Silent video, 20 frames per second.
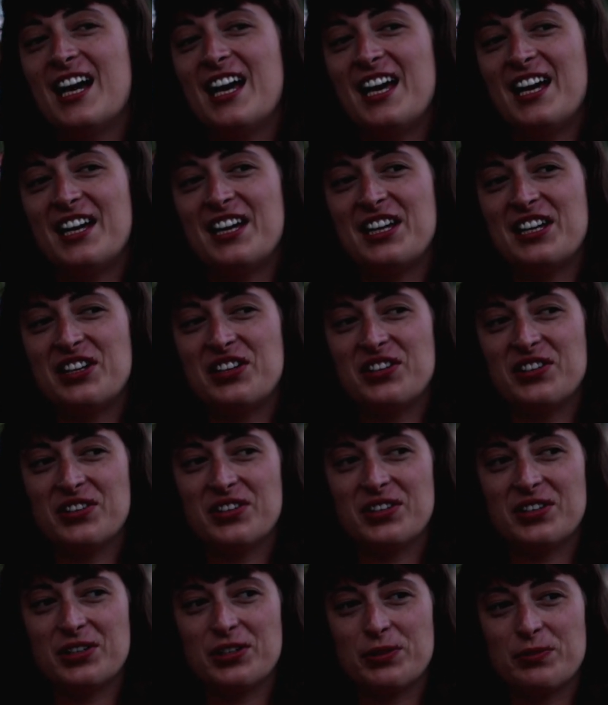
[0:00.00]
And
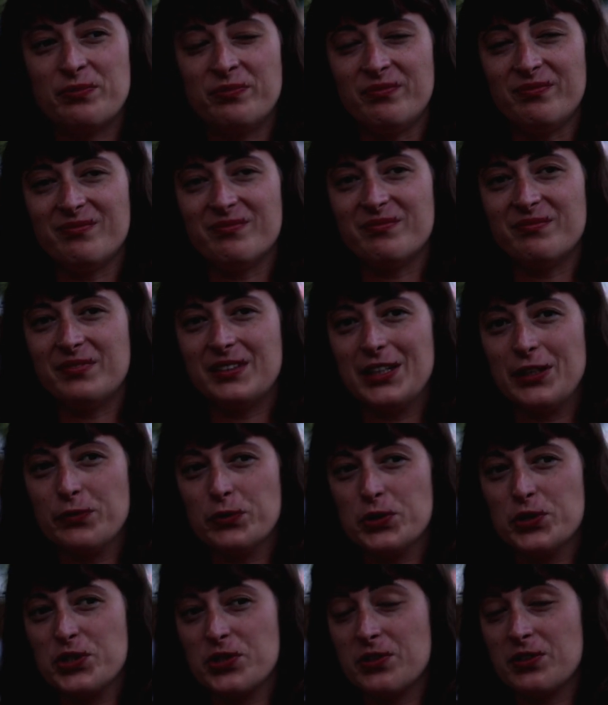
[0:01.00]
they
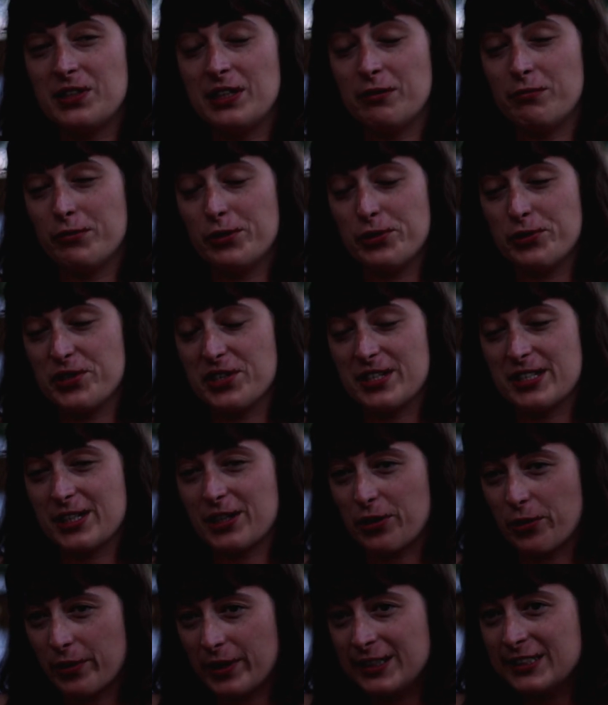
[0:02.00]
were
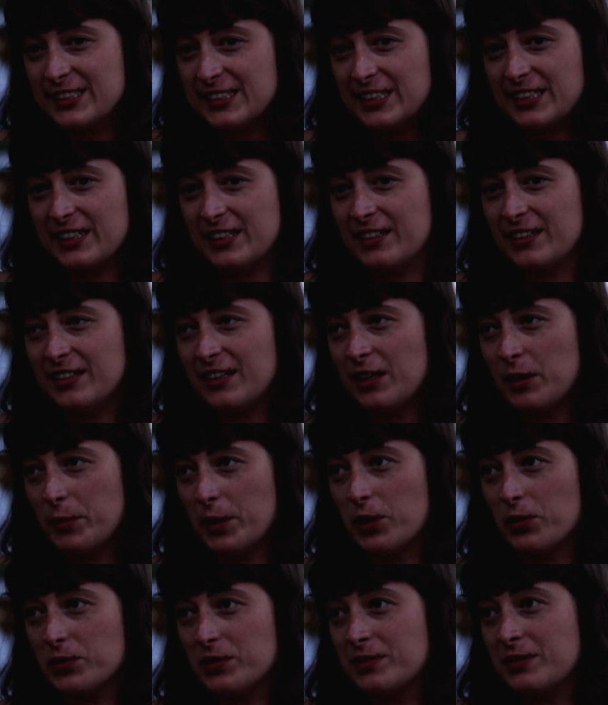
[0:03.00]
just crazy
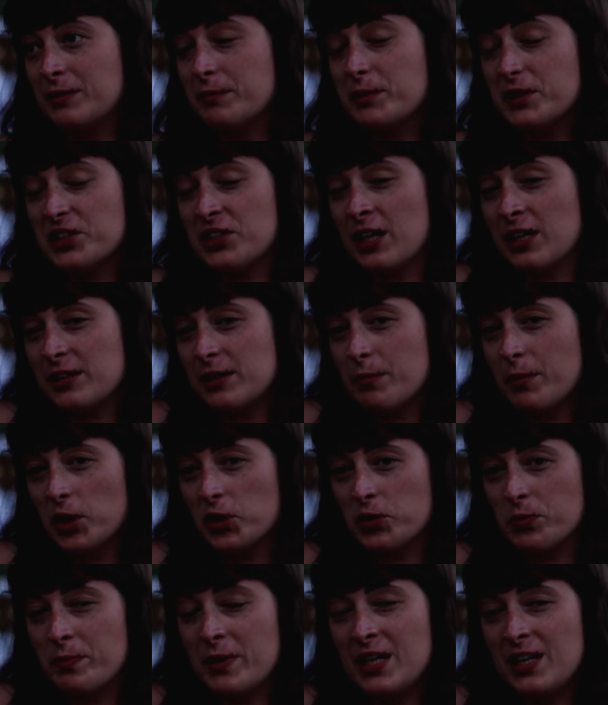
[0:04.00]
about, but not
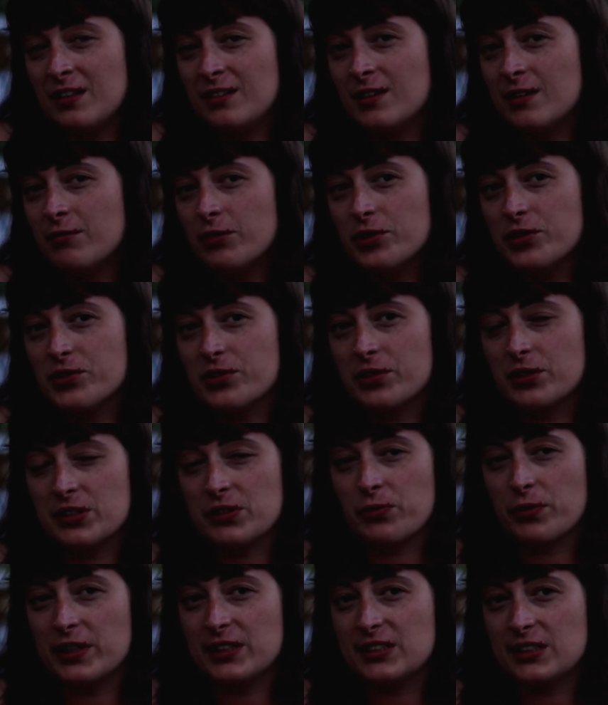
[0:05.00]
about me, they were
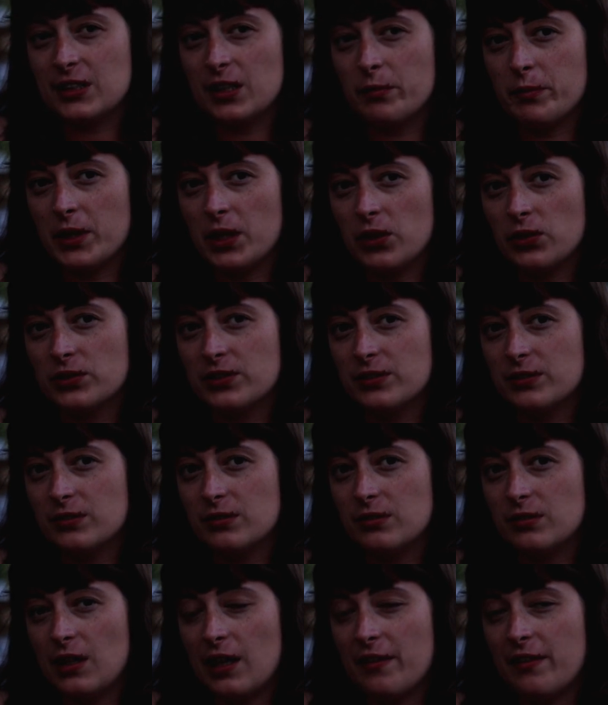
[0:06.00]
just crazy about,
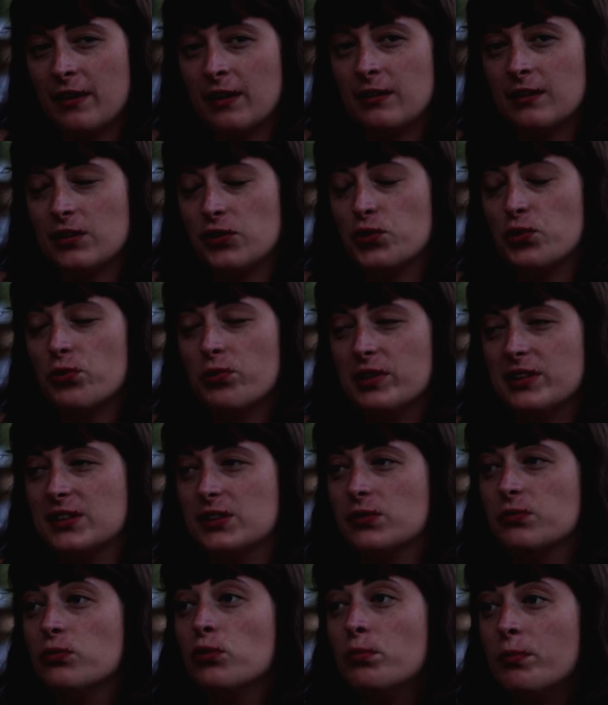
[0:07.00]
I think, the
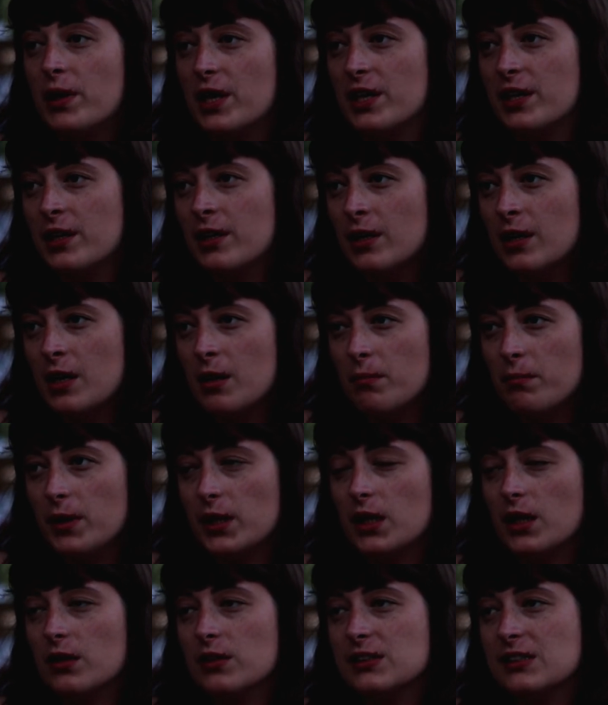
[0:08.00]
tourist woman,
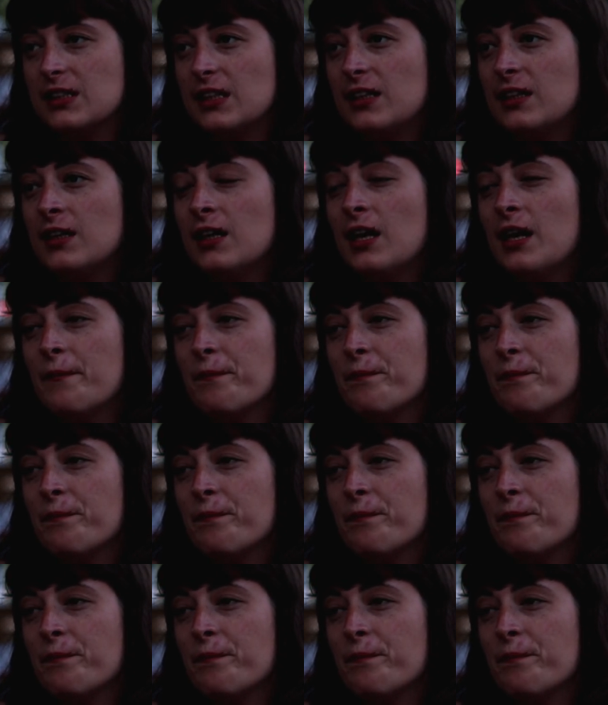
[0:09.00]
because they,